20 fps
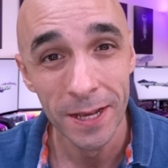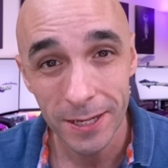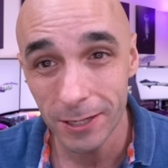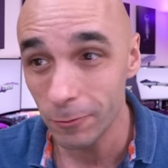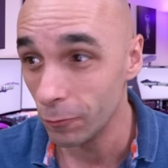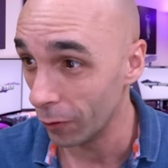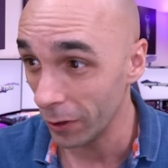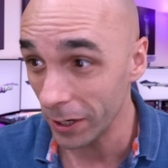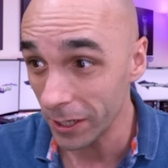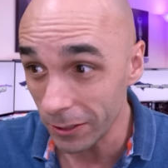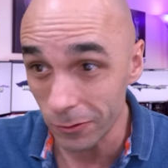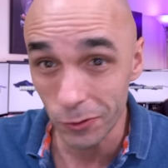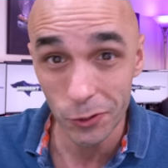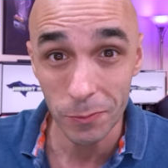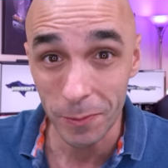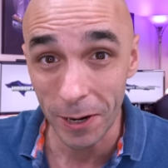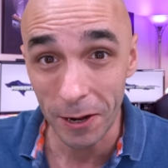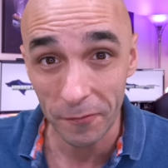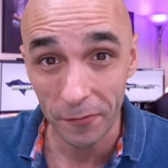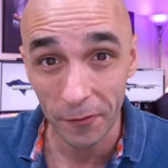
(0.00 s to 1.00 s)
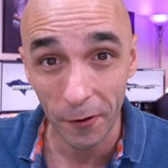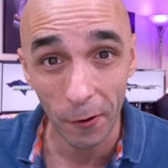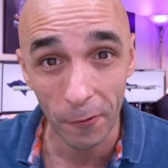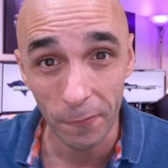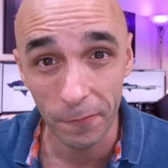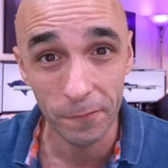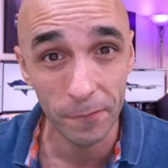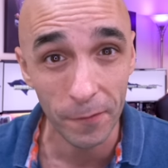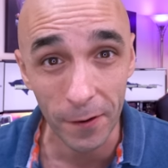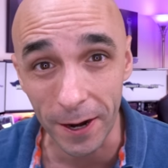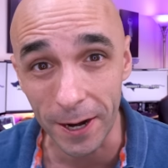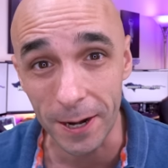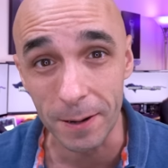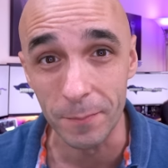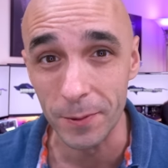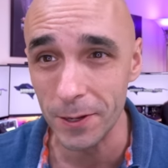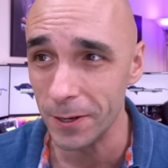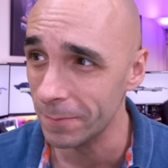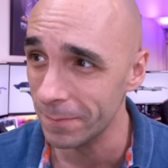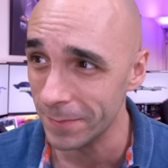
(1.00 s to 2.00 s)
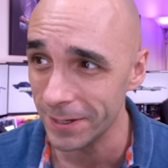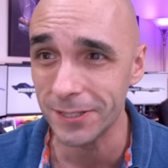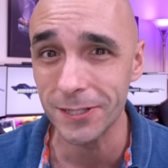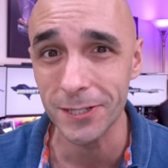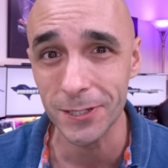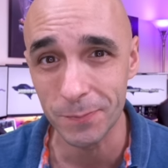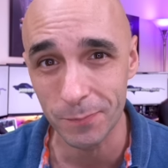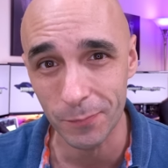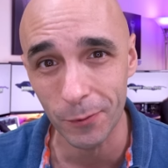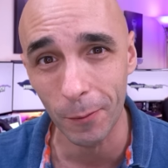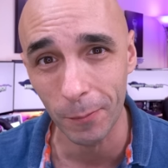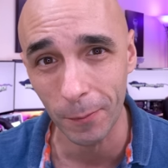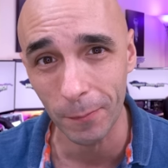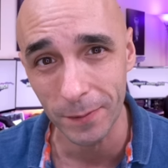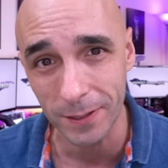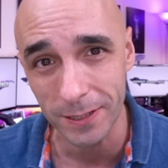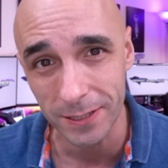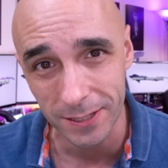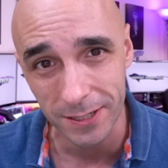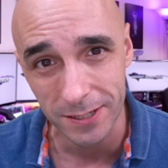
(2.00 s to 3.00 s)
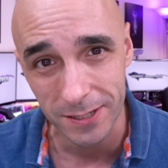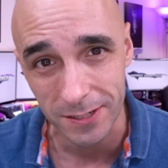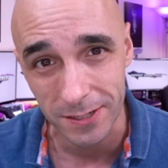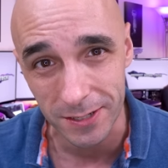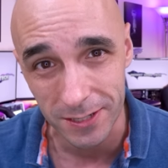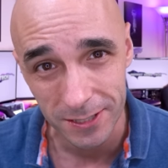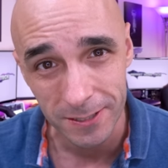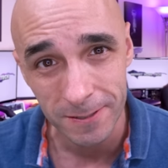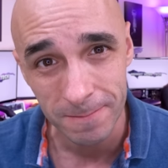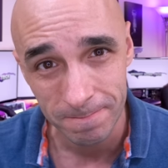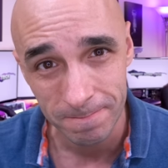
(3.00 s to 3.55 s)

You want to use your mouth hole, fine, but your missus probably doesn't.